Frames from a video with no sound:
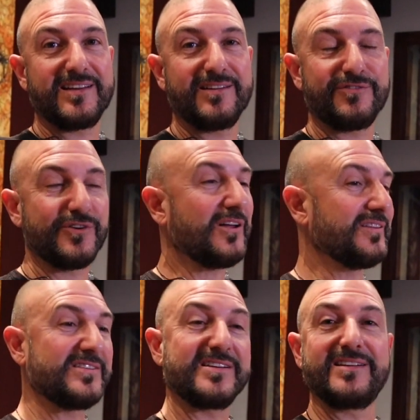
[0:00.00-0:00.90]
if you're not
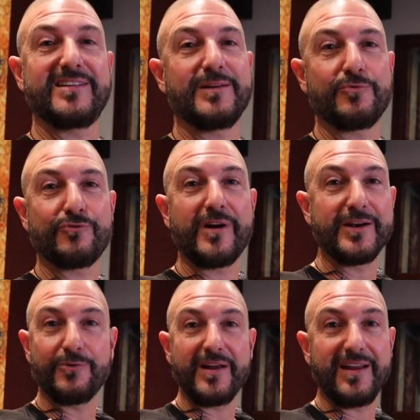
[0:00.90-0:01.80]
listening to them right
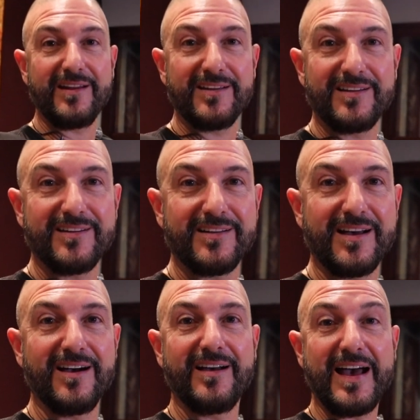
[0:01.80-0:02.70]
away
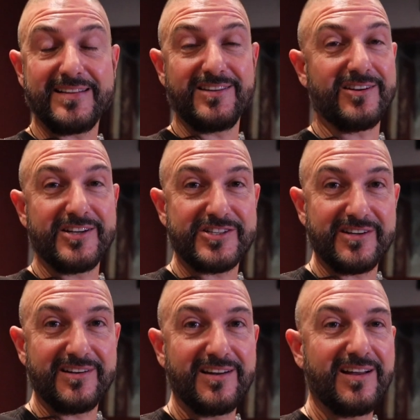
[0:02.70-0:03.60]
at the
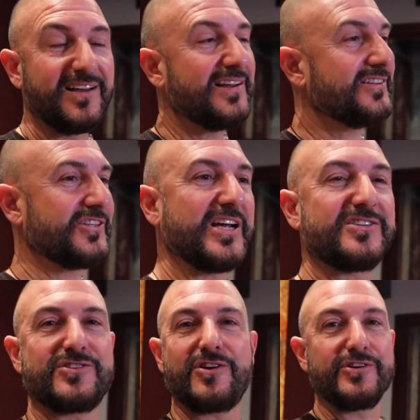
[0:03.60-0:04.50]
audition, the
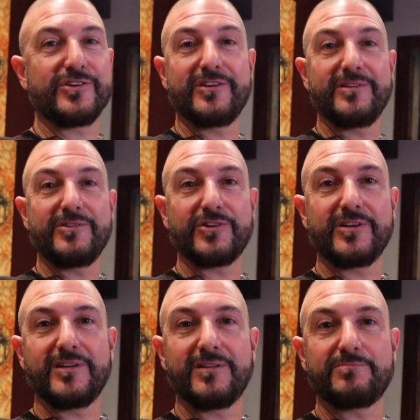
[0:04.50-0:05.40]
chances are you're
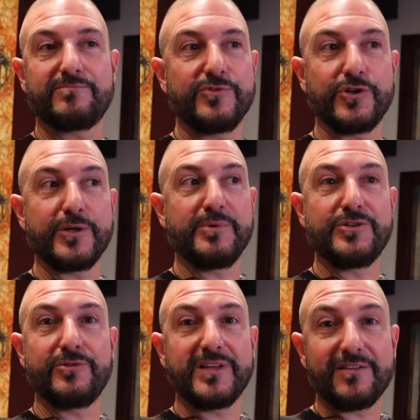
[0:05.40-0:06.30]
gonna be
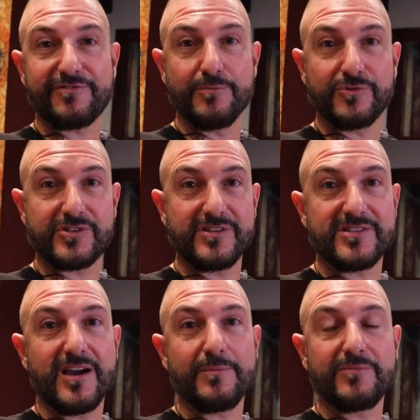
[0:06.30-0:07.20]
doing that for most of the
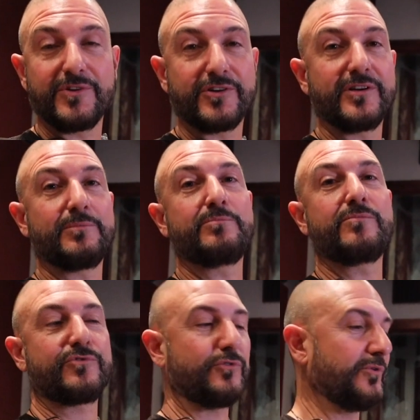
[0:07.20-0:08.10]
time. You're gonna
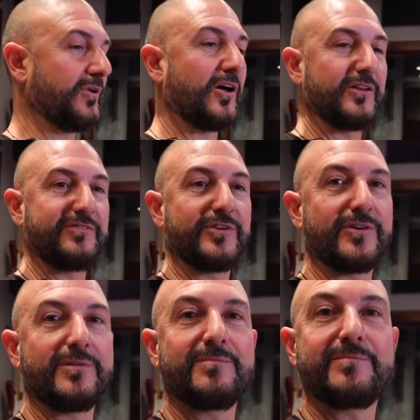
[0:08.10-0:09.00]
throw all of
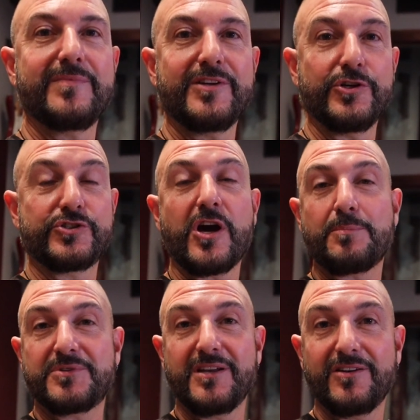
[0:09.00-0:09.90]
your
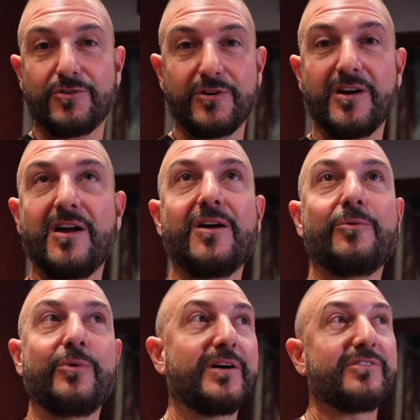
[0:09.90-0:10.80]
chops in, or
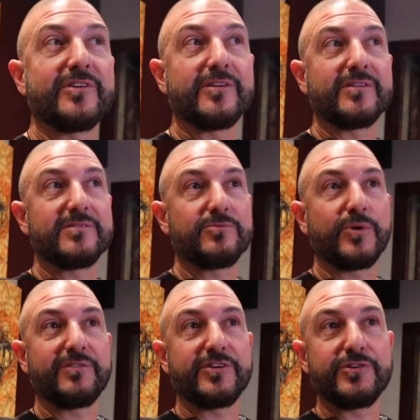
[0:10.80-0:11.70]
whatever
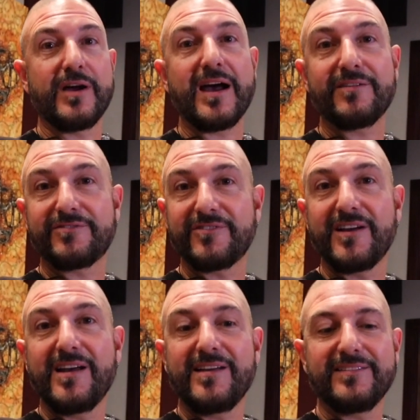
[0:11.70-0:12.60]
you have
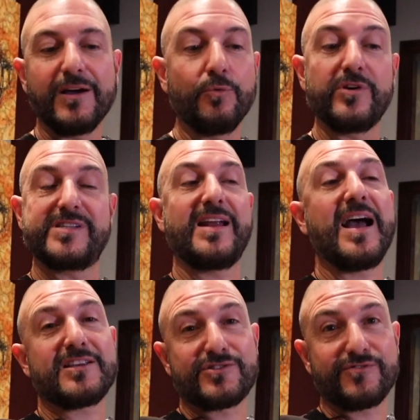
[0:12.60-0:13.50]
that wasn't
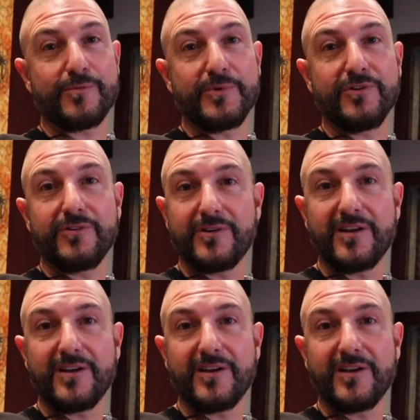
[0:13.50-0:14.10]
asked from you.